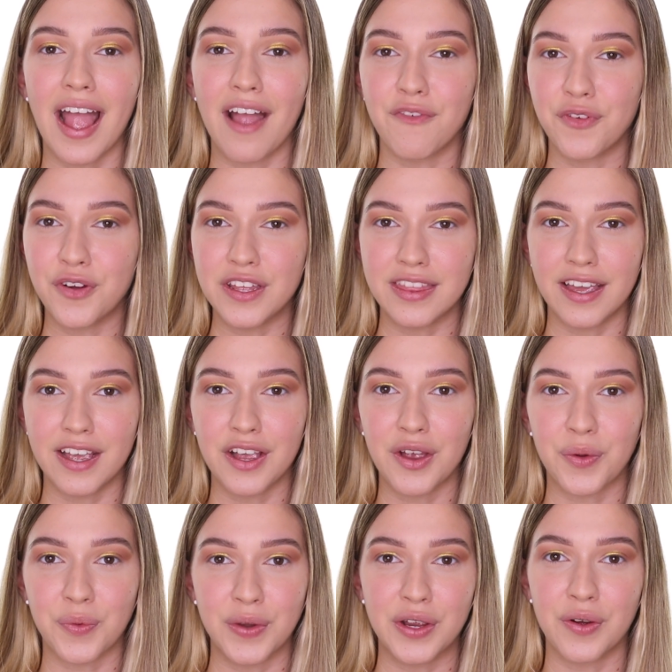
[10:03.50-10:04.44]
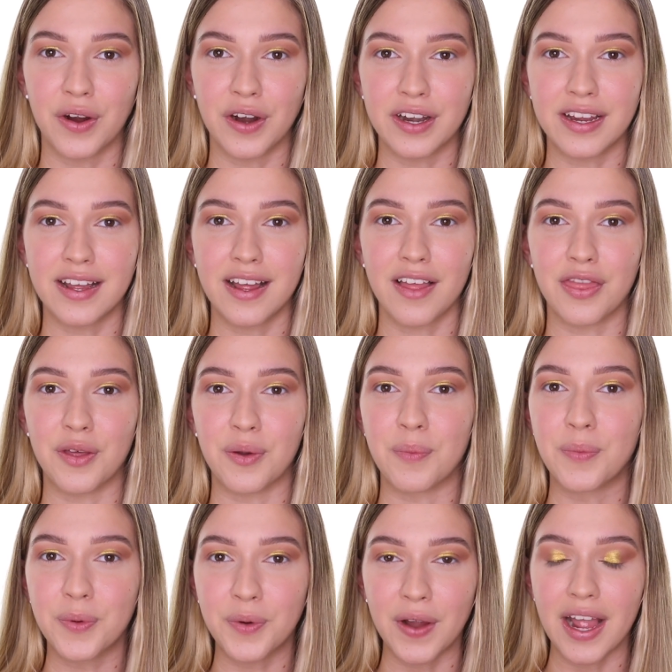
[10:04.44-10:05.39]
everything regarding the
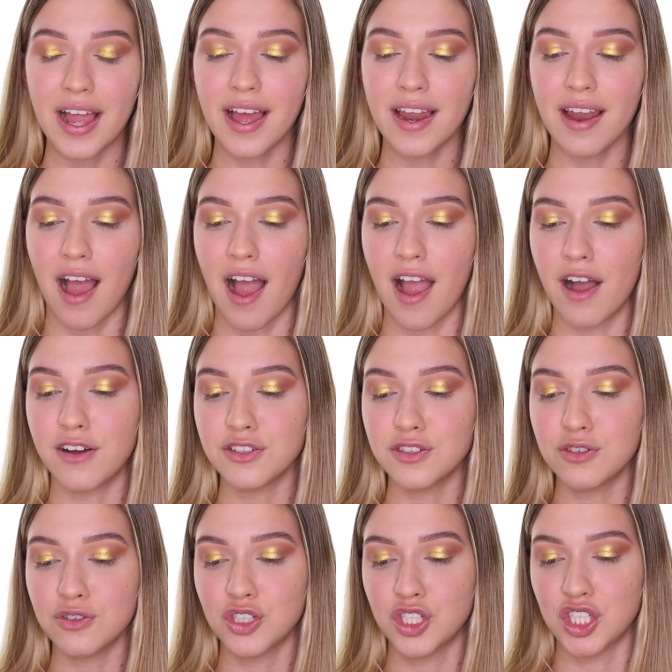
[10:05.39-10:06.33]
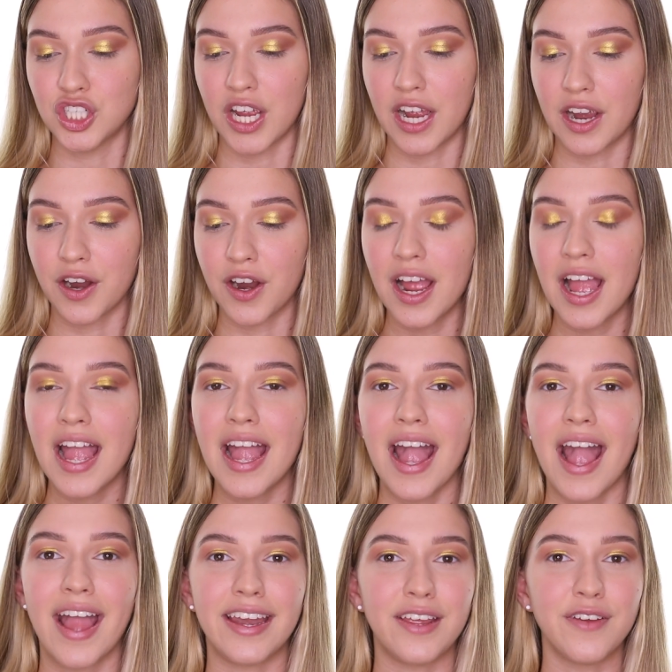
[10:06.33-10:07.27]
brand. I also share
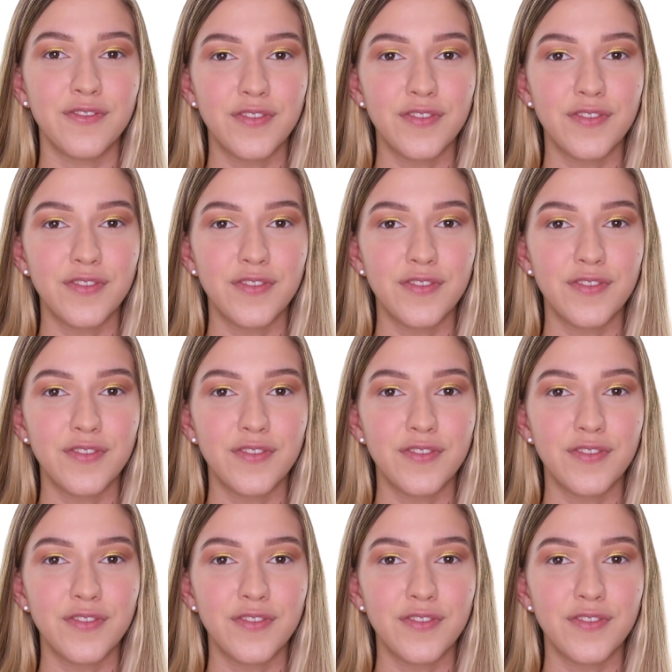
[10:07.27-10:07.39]
any